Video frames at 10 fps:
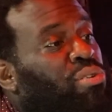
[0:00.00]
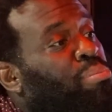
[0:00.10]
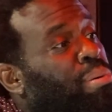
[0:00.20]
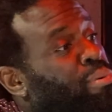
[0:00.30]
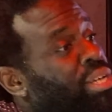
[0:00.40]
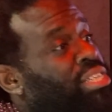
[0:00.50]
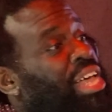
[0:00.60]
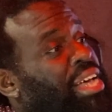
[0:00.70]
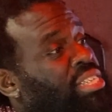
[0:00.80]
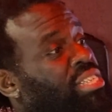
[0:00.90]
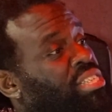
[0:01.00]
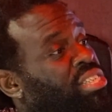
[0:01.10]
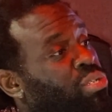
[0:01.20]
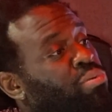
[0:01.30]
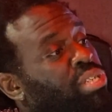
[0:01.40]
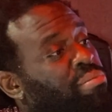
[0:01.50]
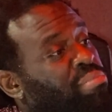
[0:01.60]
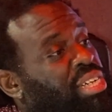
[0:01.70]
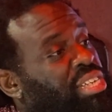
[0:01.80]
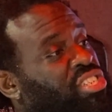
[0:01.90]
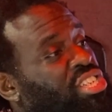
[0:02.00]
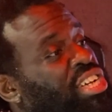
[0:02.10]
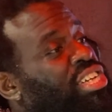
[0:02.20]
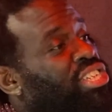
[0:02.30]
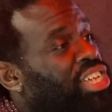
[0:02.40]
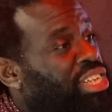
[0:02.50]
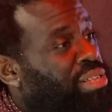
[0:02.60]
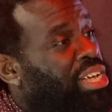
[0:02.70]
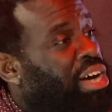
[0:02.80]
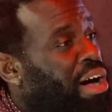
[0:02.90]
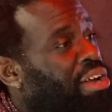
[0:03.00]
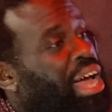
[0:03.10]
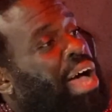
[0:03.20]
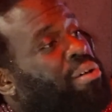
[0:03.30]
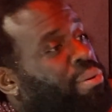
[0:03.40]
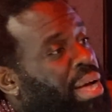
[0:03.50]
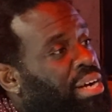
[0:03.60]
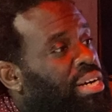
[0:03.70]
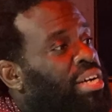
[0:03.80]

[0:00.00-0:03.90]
Remember when his ex sued him because he called out on the record?